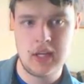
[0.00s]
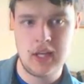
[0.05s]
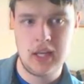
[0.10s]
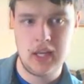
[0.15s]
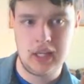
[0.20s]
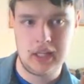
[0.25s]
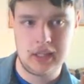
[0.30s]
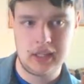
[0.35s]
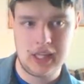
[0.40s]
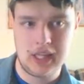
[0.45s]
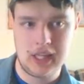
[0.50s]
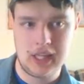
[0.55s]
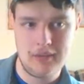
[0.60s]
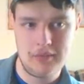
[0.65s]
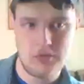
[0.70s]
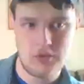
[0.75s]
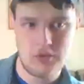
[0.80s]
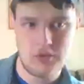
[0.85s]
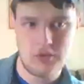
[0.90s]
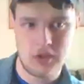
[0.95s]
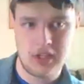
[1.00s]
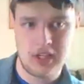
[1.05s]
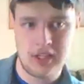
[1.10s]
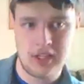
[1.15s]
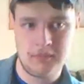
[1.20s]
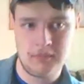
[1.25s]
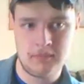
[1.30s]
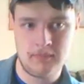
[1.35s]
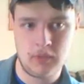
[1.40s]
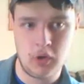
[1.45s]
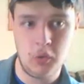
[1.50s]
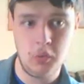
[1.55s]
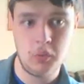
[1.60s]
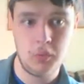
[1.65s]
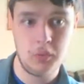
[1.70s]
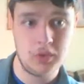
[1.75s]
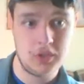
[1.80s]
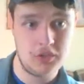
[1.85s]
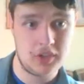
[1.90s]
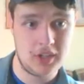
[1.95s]
and live stream. Oh,
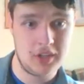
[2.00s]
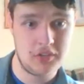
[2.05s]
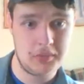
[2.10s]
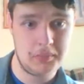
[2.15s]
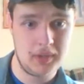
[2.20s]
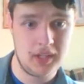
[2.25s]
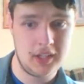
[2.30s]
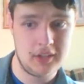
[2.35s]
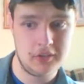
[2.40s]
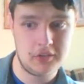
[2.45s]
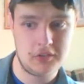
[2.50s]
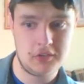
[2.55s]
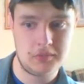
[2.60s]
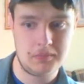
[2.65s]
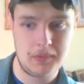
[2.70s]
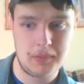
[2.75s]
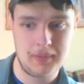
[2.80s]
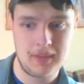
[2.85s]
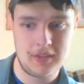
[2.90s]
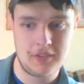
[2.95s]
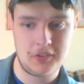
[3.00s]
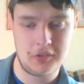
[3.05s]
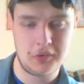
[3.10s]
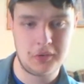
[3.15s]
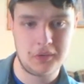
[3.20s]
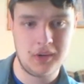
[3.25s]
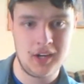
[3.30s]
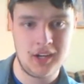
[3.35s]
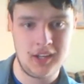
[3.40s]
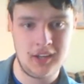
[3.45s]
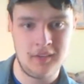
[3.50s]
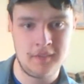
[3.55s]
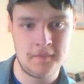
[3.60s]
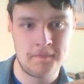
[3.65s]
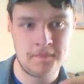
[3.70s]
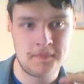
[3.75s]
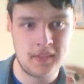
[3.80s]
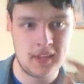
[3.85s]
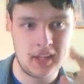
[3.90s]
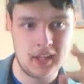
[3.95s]
we just got somebody else. Maybe that's Uncle Randy.
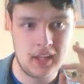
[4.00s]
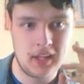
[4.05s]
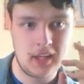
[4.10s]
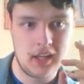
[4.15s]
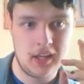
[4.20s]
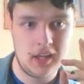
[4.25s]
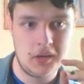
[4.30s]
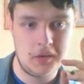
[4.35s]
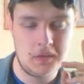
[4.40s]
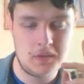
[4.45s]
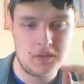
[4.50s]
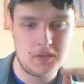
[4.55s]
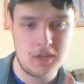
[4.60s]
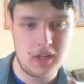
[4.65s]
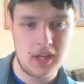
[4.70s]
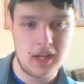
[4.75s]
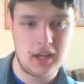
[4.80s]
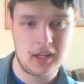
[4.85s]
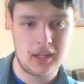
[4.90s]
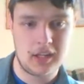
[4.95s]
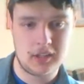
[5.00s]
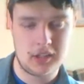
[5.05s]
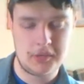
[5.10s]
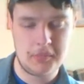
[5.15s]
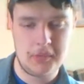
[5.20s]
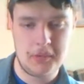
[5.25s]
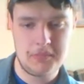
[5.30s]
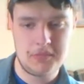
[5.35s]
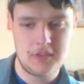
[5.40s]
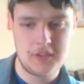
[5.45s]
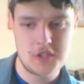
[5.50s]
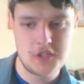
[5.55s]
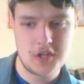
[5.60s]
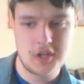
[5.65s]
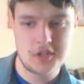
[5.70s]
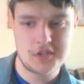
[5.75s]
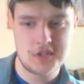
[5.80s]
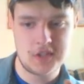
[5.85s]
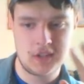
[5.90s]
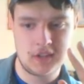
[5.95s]
Come up to the
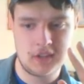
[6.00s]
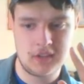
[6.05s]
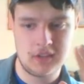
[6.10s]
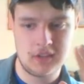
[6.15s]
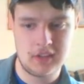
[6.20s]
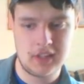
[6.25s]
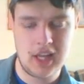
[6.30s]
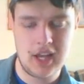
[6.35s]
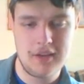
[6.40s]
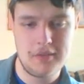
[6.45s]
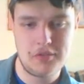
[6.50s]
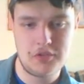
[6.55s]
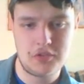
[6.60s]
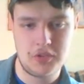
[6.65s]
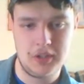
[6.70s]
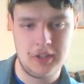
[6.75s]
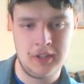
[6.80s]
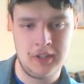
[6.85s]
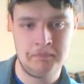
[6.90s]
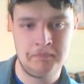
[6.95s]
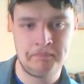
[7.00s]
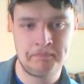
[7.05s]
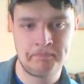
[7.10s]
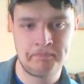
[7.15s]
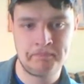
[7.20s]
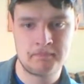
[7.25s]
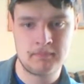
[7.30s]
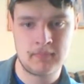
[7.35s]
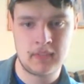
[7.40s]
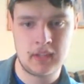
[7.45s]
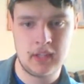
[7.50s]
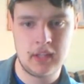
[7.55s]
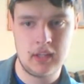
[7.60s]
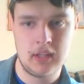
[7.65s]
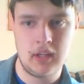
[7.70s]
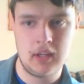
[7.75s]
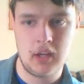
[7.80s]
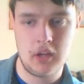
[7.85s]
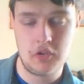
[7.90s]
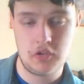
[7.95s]
church and live stream
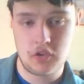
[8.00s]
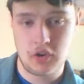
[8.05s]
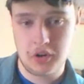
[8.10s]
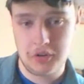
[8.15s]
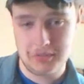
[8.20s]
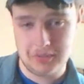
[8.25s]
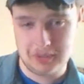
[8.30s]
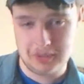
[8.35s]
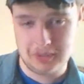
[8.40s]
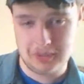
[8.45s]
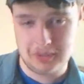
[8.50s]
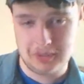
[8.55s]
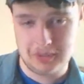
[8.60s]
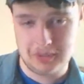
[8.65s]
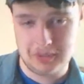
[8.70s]
a service